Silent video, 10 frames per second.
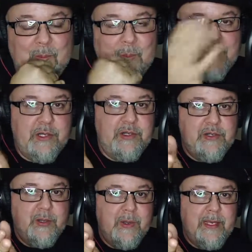you're
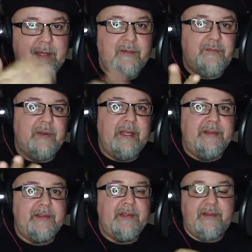doing, for
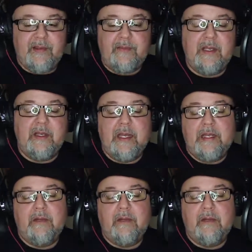instance, something like,